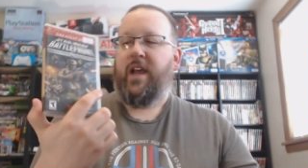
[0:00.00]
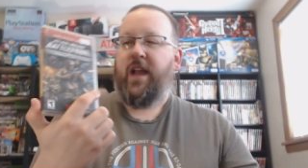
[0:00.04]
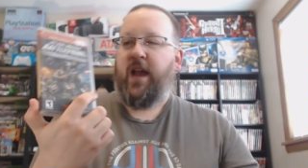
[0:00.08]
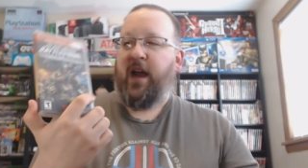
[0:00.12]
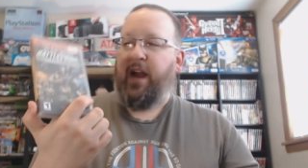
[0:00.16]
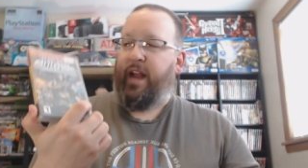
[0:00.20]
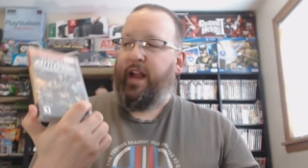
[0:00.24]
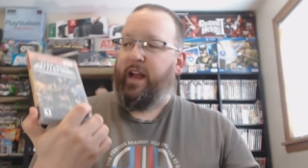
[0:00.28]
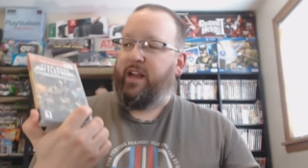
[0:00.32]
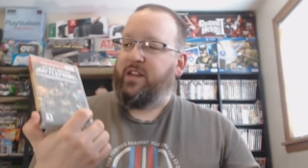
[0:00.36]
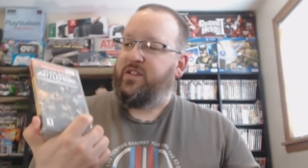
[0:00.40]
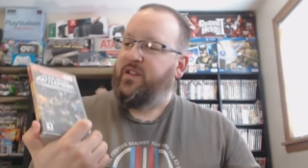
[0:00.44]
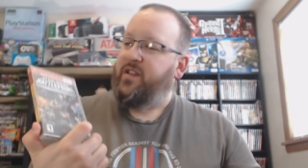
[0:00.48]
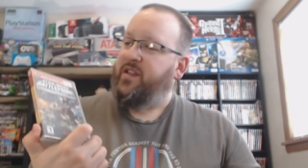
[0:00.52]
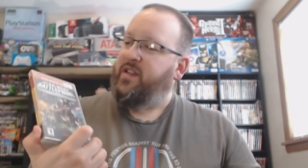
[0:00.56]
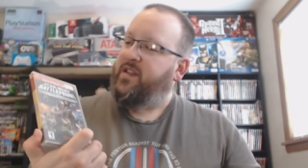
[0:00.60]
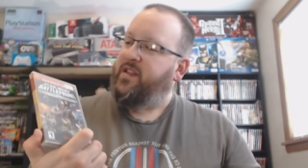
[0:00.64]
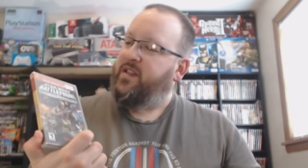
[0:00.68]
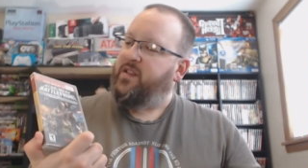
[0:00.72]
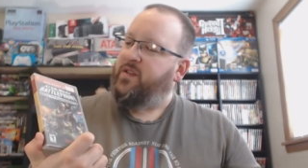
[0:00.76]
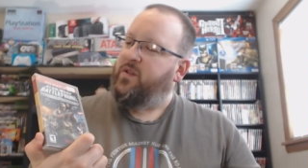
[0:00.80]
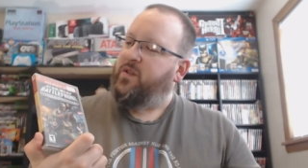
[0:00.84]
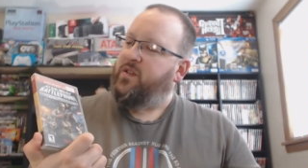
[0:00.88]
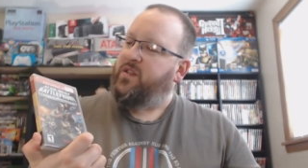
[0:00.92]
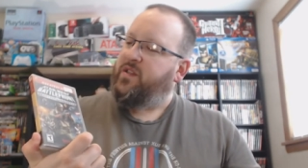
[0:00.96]
And actually,
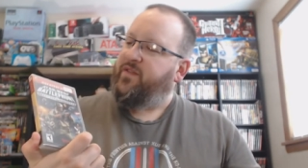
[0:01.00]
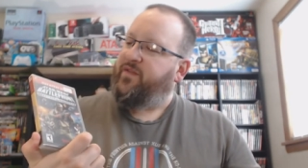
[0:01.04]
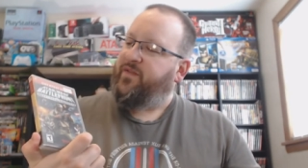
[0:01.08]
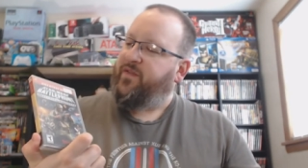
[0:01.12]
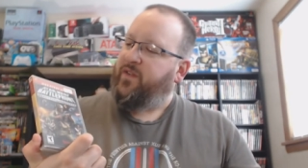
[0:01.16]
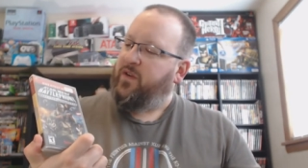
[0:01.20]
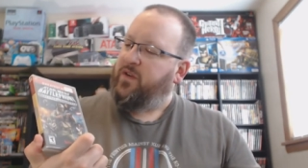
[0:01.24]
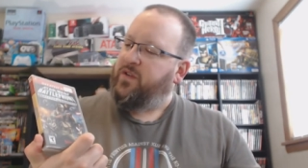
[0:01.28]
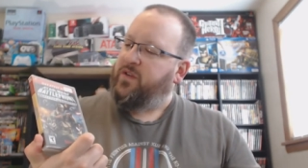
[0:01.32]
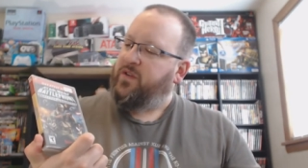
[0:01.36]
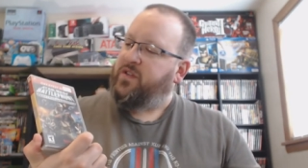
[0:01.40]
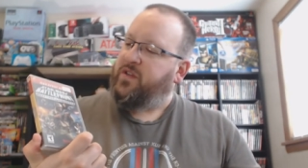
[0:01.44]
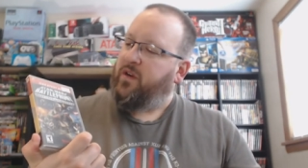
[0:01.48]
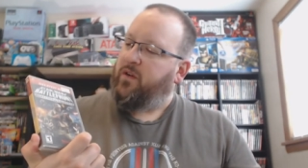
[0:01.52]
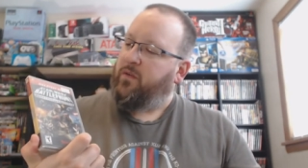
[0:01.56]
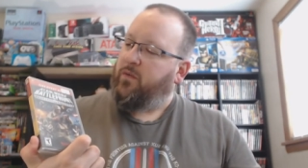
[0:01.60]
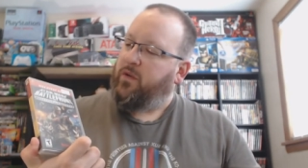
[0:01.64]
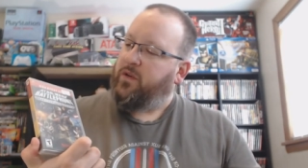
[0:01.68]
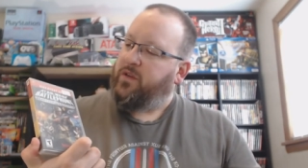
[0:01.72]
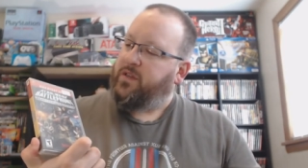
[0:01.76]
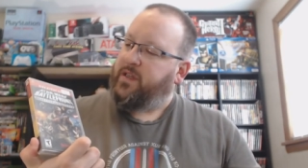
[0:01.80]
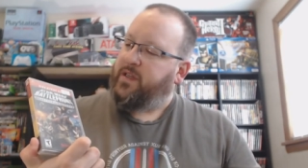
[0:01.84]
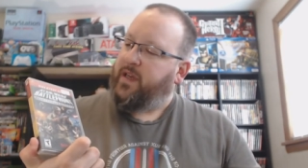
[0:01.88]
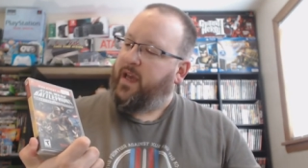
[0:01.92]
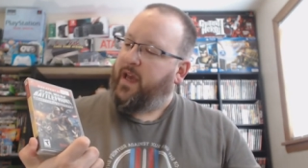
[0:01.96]
this was the first Star
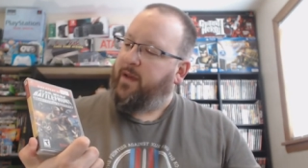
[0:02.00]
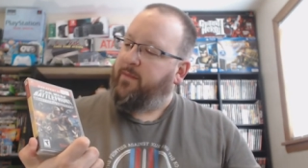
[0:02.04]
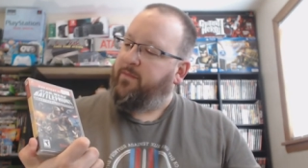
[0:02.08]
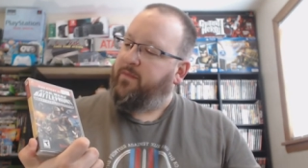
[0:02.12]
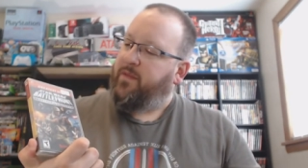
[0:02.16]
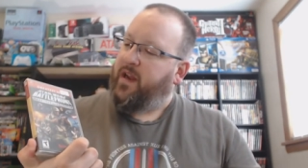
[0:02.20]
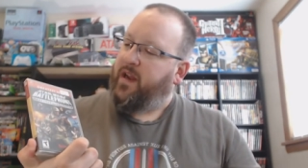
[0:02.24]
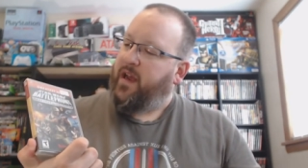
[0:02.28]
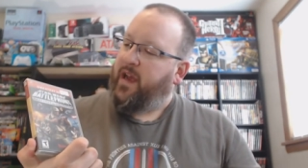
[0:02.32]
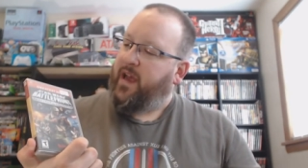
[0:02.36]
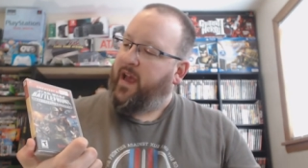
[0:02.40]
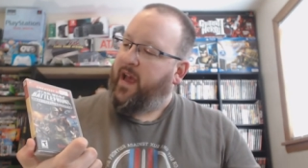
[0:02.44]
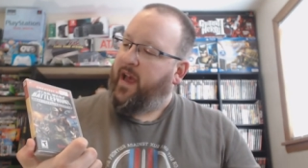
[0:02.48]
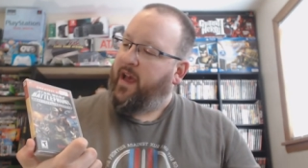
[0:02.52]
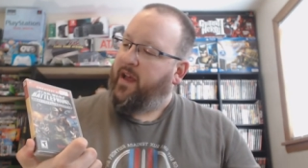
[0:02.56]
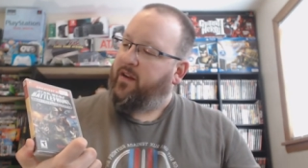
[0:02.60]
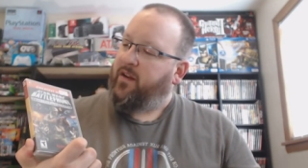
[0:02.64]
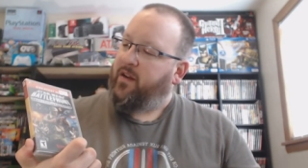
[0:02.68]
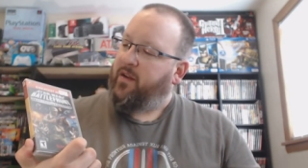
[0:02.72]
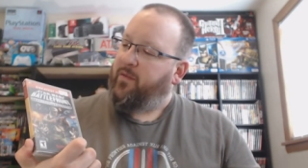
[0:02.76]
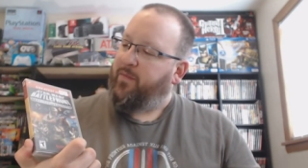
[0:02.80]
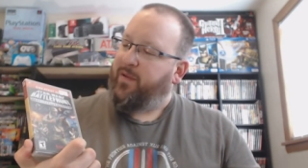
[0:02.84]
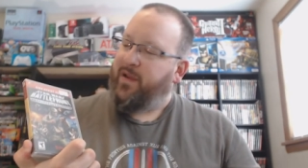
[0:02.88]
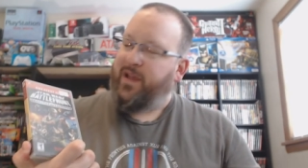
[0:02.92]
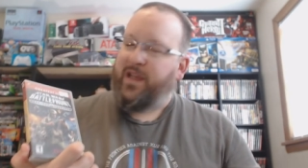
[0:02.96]
Wars game that I had
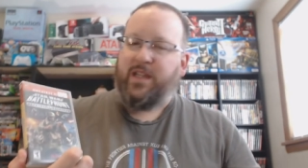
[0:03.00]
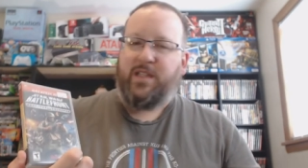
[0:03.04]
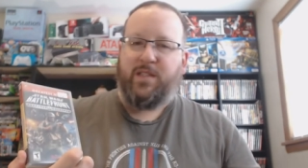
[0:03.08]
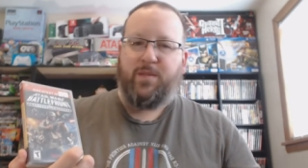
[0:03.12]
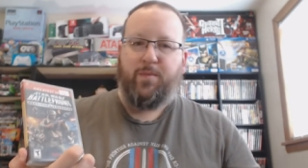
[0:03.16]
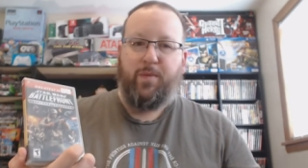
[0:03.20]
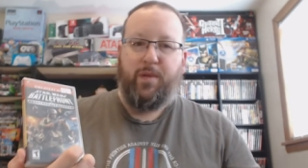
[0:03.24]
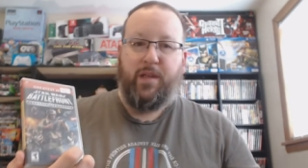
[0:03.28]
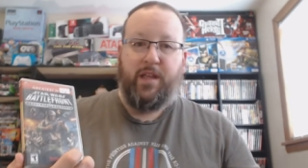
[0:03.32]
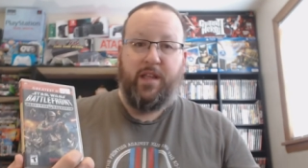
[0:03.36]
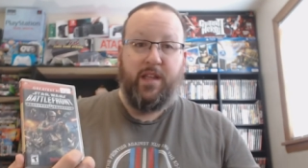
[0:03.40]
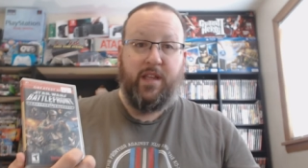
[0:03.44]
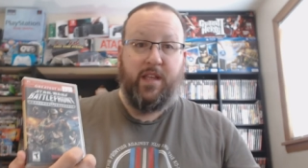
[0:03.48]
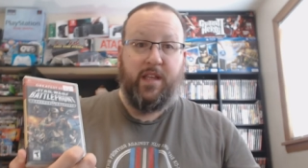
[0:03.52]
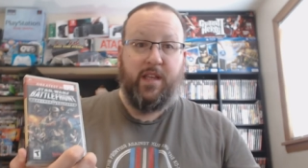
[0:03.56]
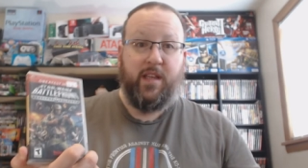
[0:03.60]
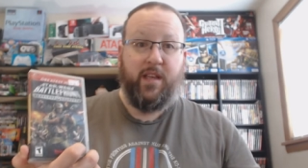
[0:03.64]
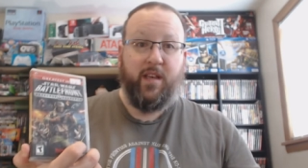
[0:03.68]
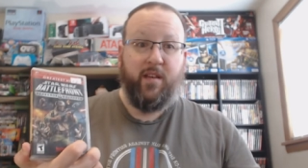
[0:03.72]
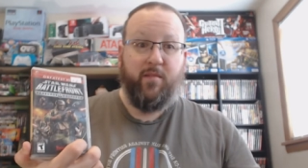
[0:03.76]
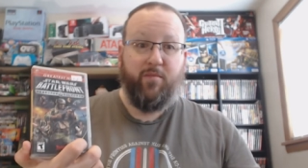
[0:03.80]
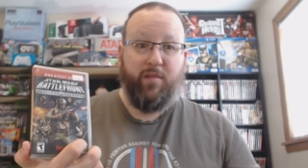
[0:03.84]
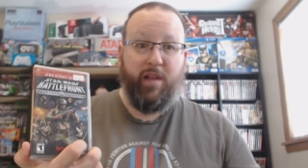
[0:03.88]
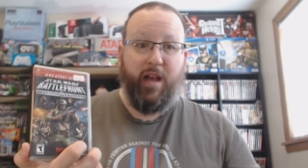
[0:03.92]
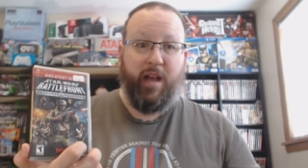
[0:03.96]
on PSP, the
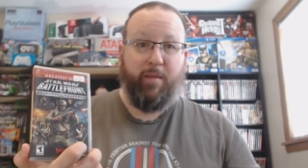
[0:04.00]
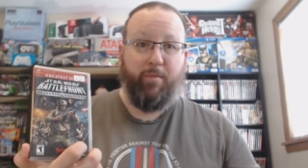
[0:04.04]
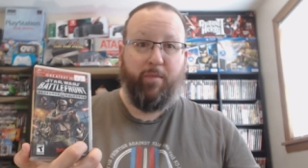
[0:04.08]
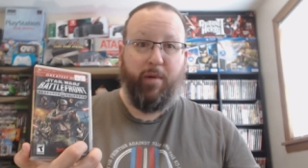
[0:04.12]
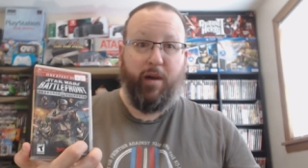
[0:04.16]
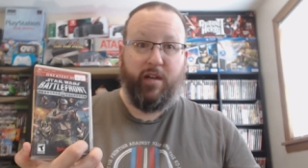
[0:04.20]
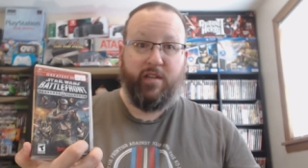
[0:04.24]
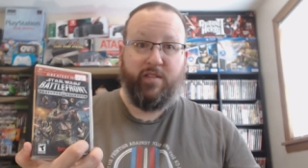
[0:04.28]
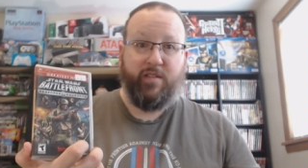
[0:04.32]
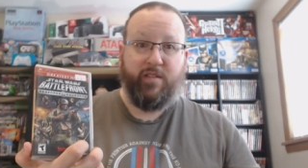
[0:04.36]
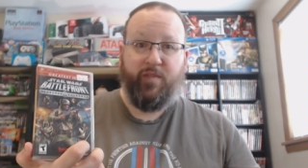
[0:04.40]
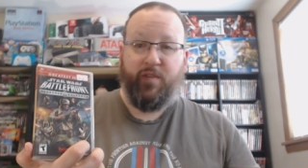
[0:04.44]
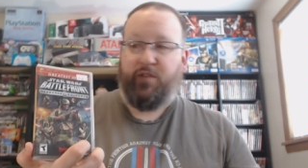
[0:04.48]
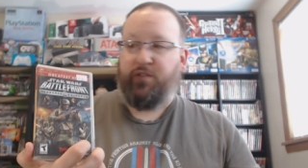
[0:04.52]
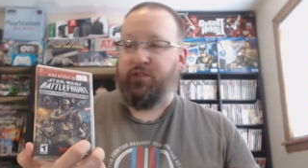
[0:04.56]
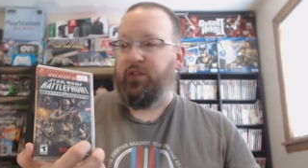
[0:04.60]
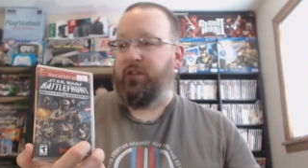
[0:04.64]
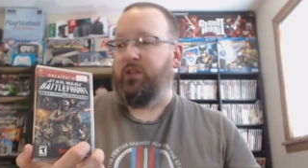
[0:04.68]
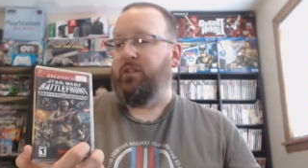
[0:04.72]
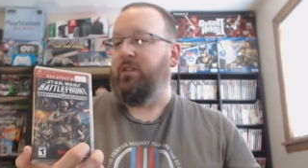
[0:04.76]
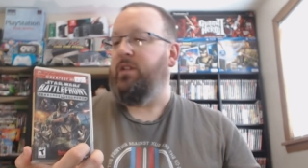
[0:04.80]
uh, black box version.